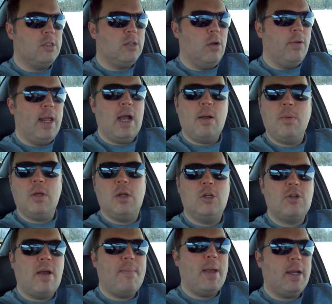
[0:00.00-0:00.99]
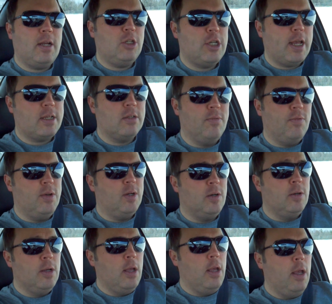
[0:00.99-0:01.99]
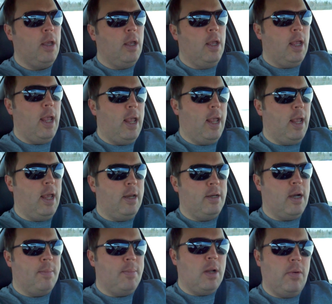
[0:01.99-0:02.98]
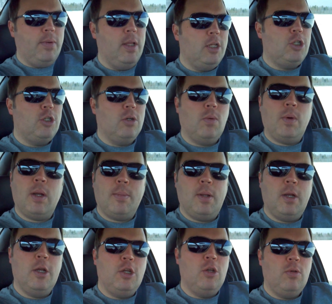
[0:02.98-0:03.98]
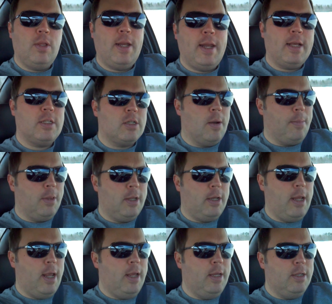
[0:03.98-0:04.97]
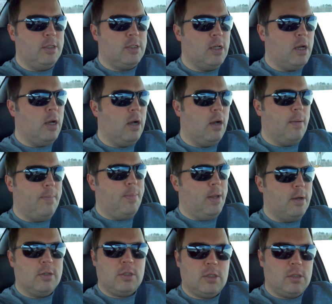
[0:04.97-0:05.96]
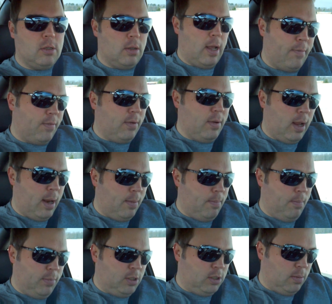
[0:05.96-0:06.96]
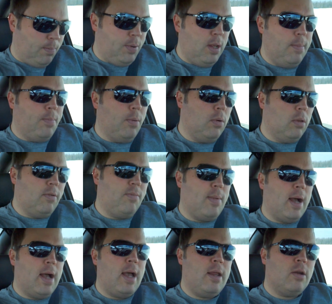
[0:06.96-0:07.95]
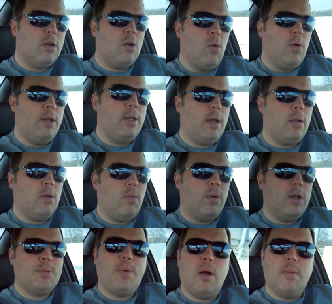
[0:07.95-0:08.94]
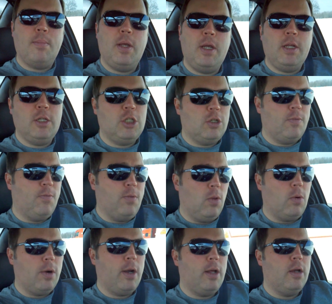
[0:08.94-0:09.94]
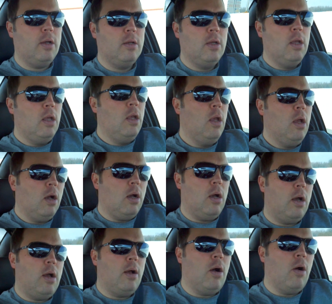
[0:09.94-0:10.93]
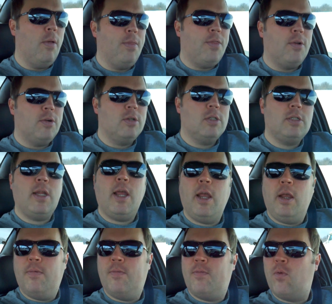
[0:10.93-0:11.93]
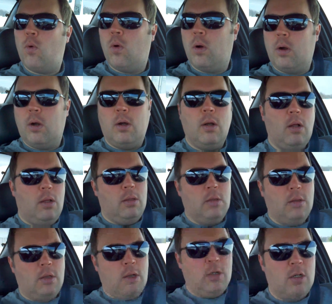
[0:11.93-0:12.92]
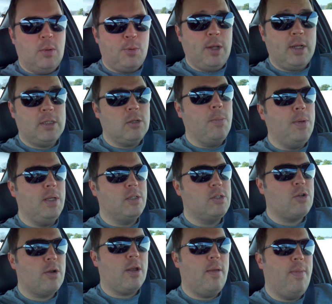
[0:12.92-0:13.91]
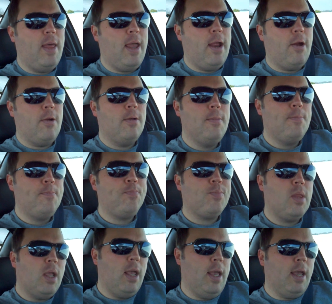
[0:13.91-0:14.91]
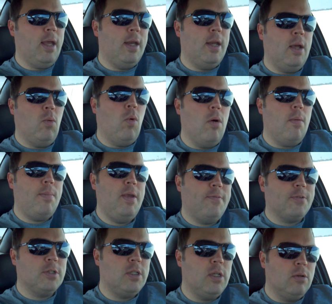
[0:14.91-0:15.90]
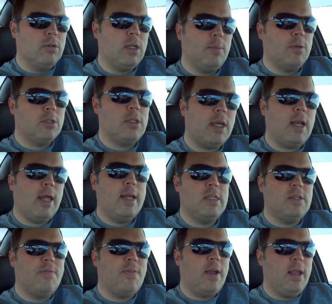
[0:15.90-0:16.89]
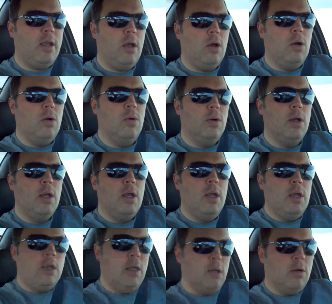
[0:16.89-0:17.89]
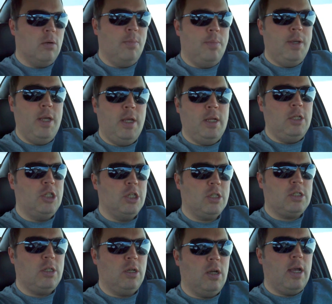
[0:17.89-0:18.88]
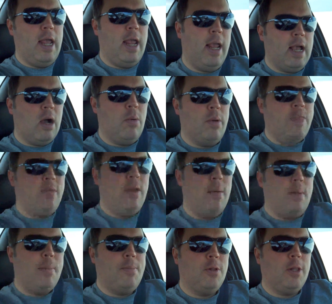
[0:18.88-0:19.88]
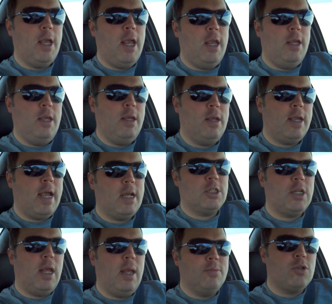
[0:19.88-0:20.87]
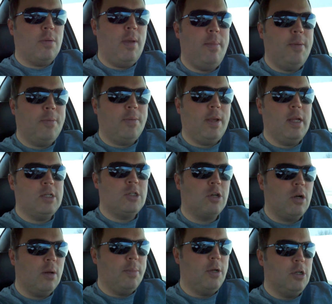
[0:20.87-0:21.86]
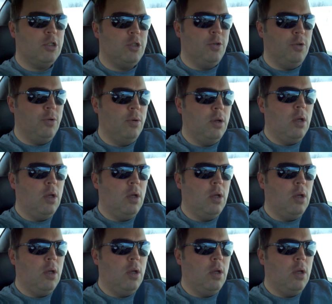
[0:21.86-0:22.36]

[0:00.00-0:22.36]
So now I'm going to drive back to Jacksonville and uh, I'm not really sure what I'm going to do the next couple of days. Uh, there's I, some people of mine are going down to West Palm Beach, Florida, uh, on Thursday for the WSOP circuit there, and it won't be for single table satellites if I go. It'll be just to hang out with them and play cash games or maybe play a tournament or two.